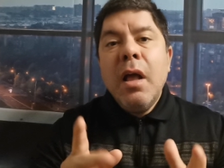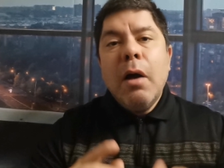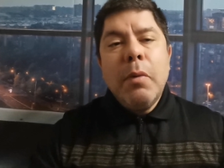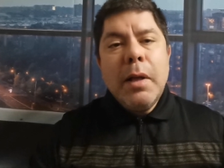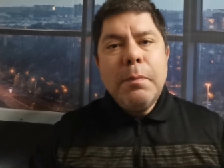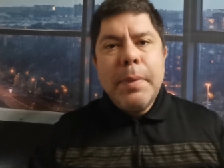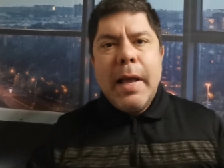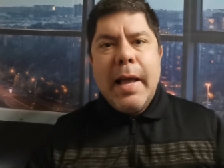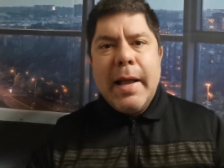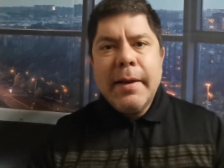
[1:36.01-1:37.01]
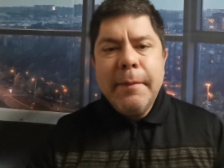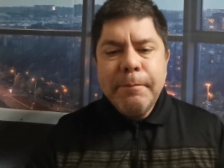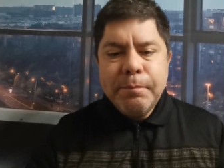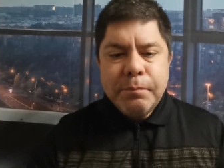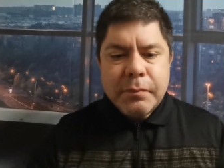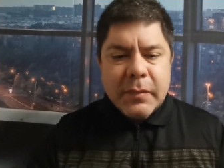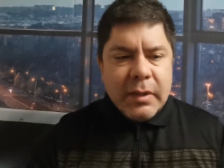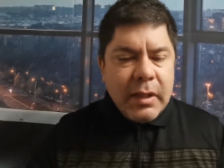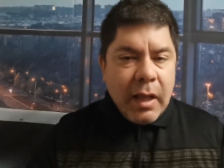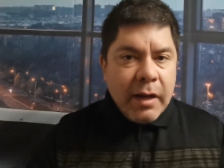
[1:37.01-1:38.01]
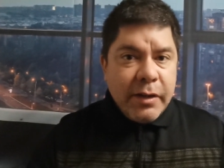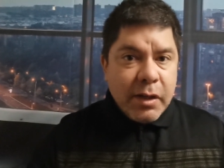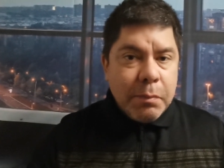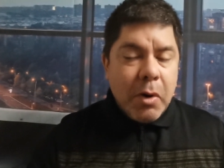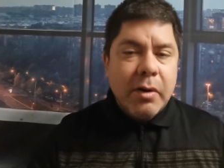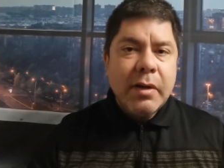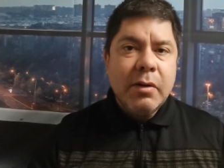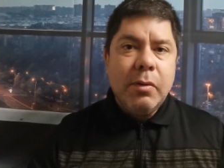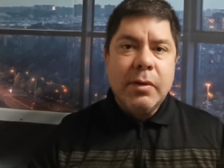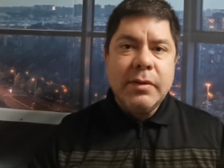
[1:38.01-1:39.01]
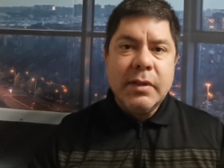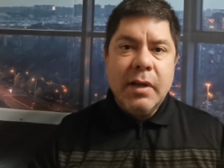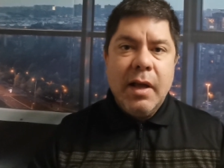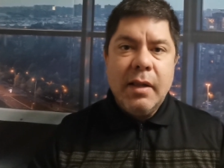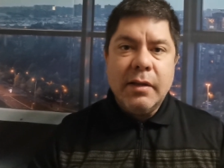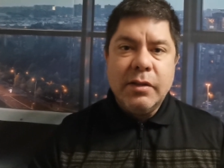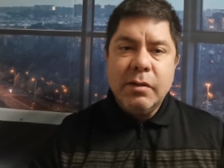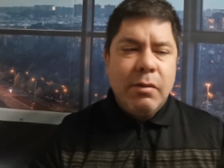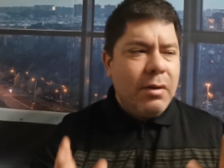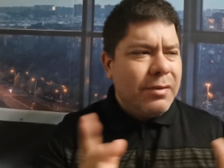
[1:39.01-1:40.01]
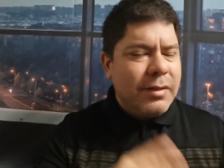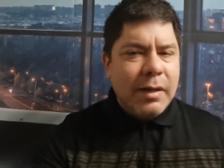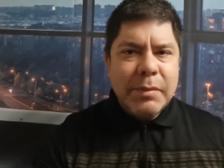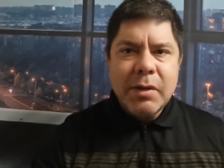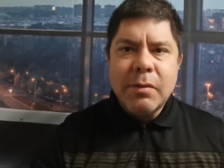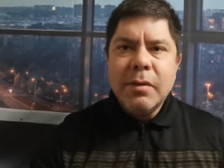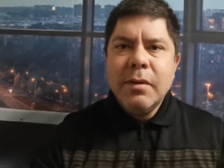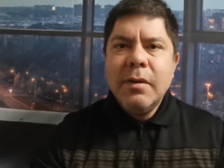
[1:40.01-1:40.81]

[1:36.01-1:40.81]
A while back, I took a marketing course in college, a long time ago.